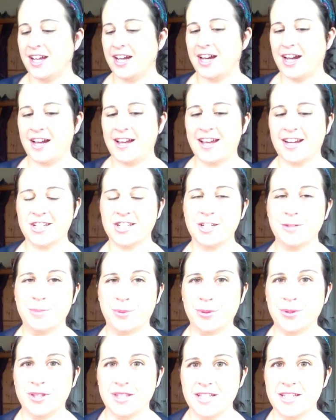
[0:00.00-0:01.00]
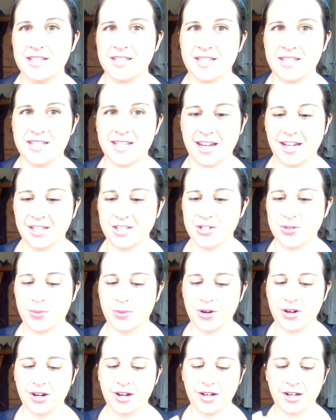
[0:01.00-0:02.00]
I actually bought these to take to
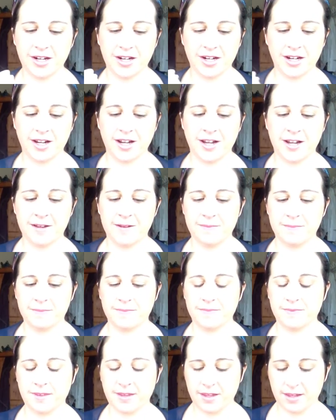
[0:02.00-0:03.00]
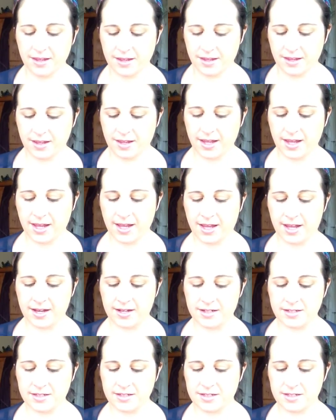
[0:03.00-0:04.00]
work.
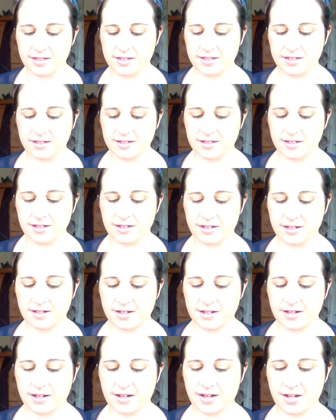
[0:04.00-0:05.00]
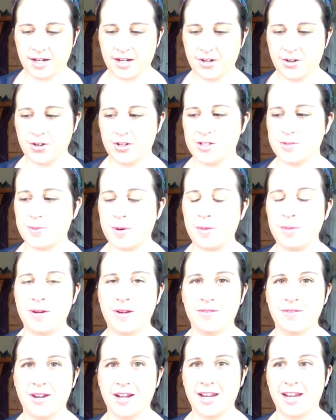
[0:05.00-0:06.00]
And I know it's probably
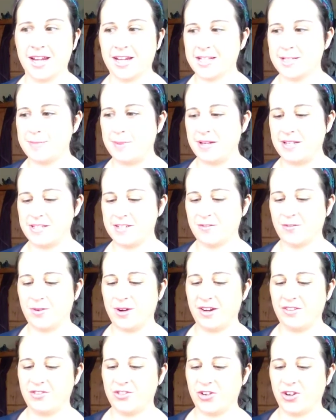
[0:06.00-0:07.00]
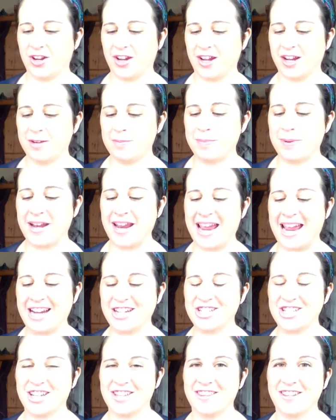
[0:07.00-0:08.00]
a really expensive way of doing it. But
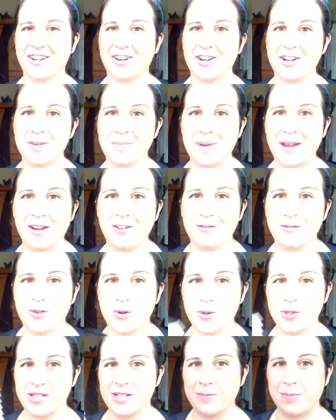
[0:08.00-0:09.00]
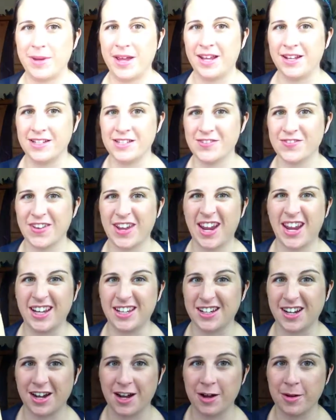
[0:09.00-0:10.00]
actually, I think I only paid 40 pence for
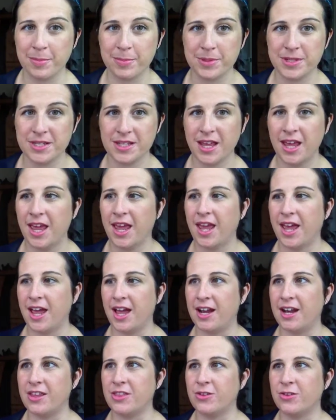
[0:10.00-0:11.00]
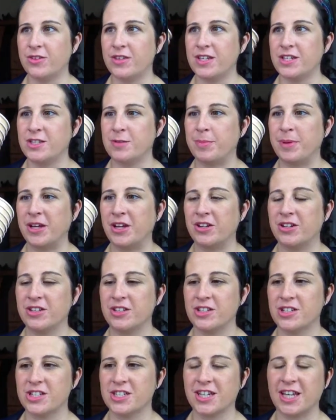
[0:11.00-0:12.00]
8 cups. And I thought these would be good
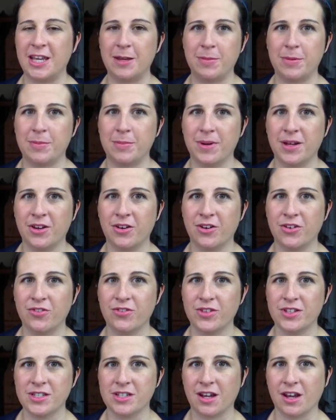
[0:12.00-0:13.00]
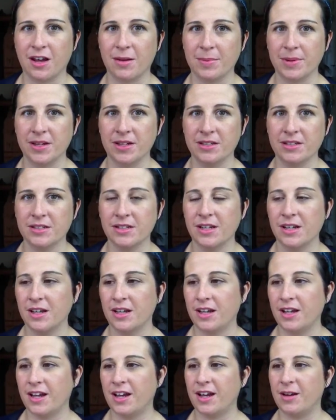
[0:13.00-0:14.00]
to just keep in my office cupboard.
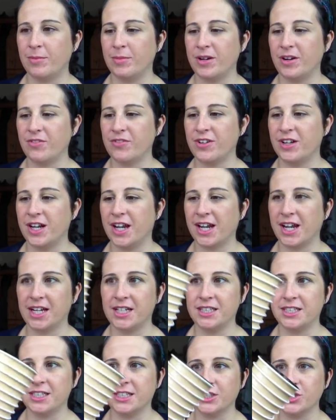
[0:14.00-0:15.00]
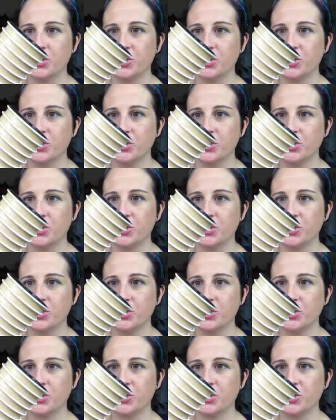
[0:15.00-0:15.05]
And when I feel like a little